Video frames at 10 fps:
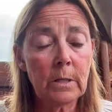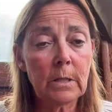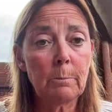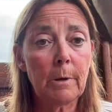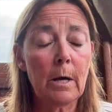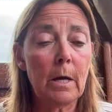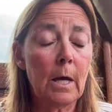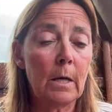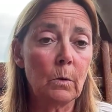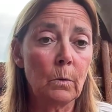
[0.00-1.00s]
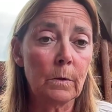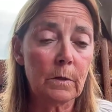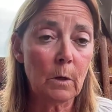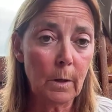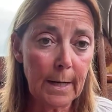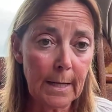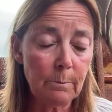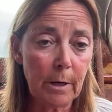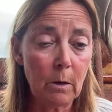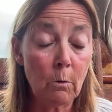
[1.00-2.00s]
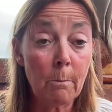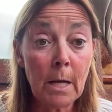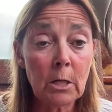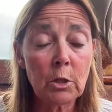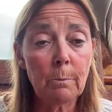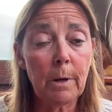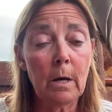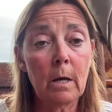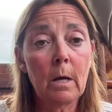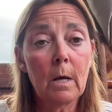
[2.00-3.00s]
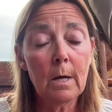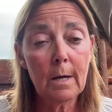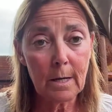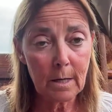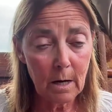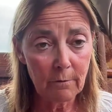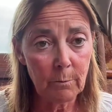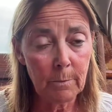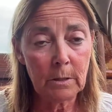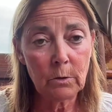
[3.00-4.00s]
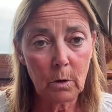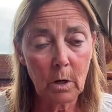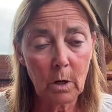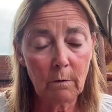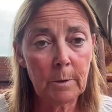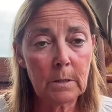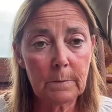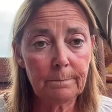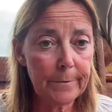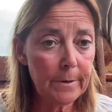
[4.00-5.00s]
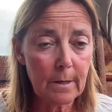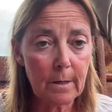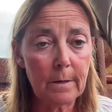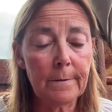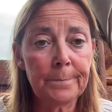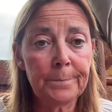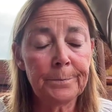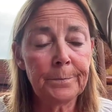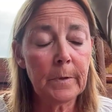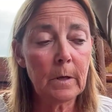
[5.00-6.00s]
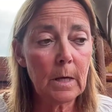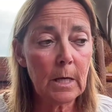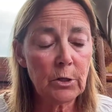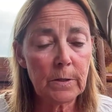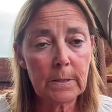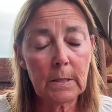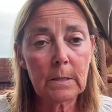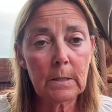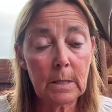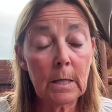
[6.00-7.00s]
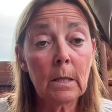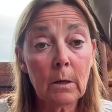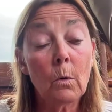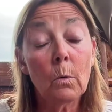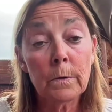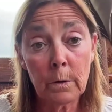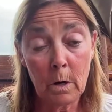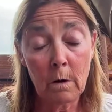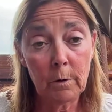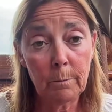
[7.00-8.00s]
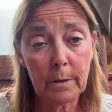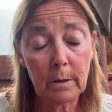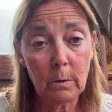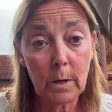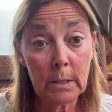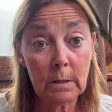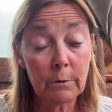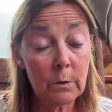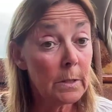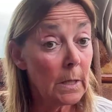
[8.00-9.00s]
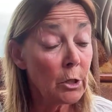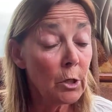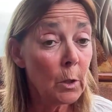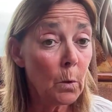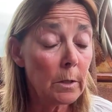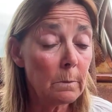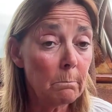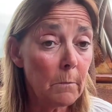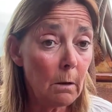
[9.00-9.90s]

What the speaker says: funded by, and also led by or managed by government or government agencies, then they are also covered by the directive. So it's actually quite